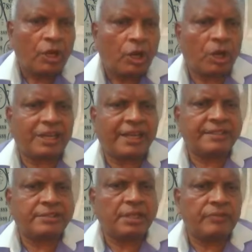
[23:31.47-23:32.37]
All
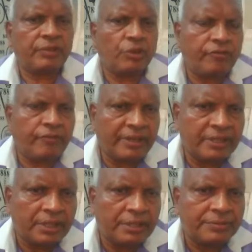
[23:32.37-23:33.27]
right, then we go
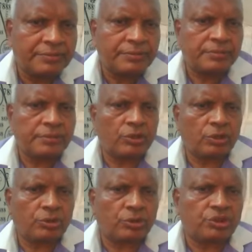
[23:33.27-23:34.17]
further,
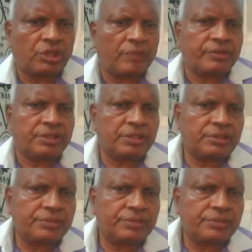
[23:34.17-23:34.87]
not to stop here.